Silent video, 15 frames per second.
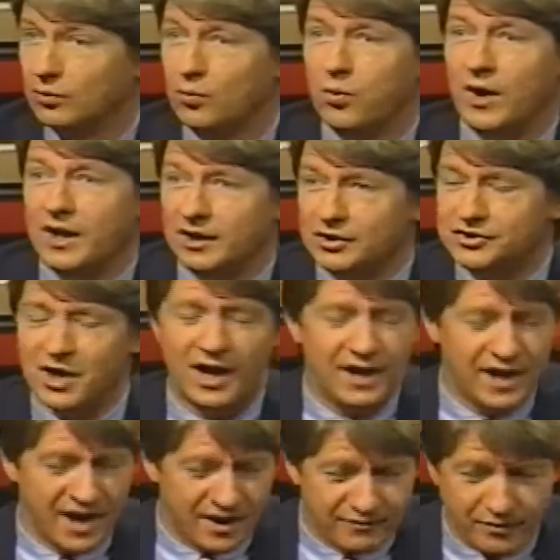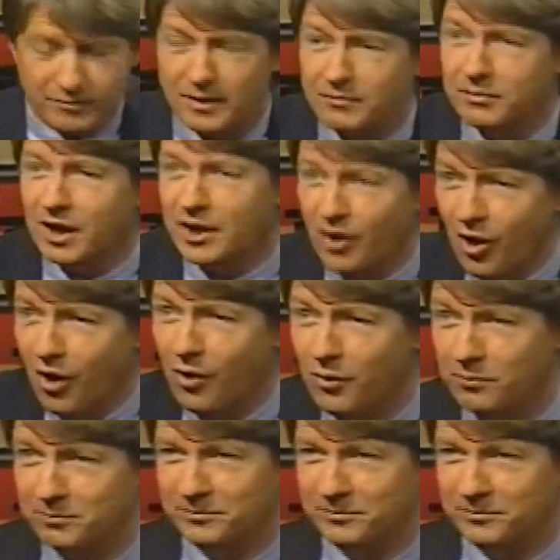Whales, I have them in my home.